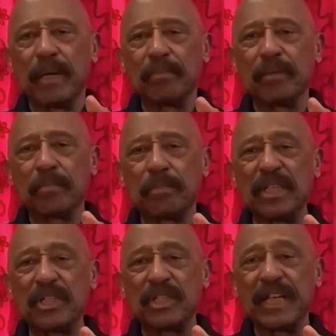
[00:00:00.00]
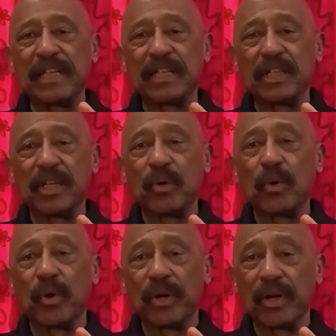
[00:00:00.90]
of public peace, dignity,
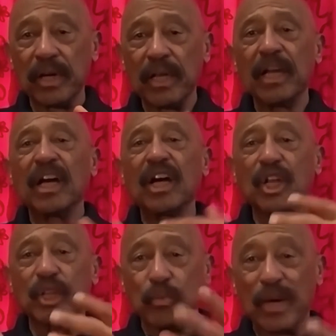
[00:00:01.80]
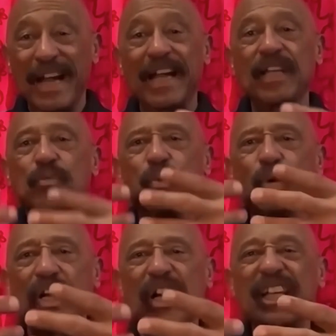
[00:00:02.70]
order, otherwise,
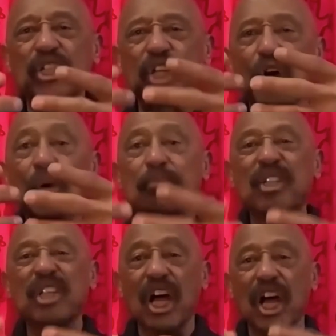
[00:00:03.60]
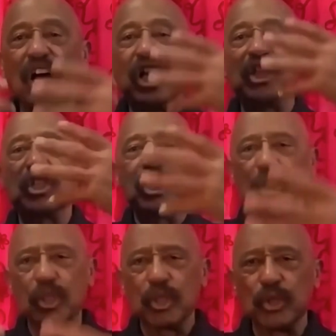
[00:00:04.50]
where it's up to us
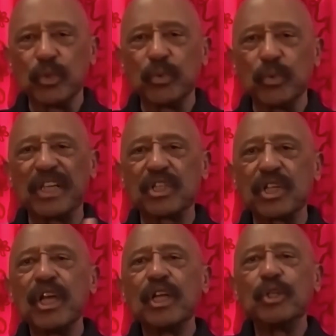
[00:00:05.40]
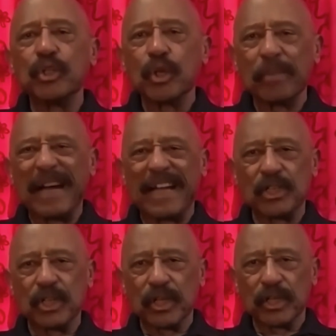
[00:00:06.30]
to do this.
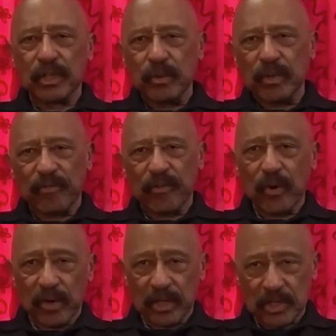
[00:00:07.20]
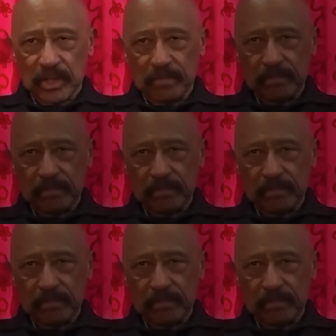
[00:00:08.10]
Nobody's going to do it for us.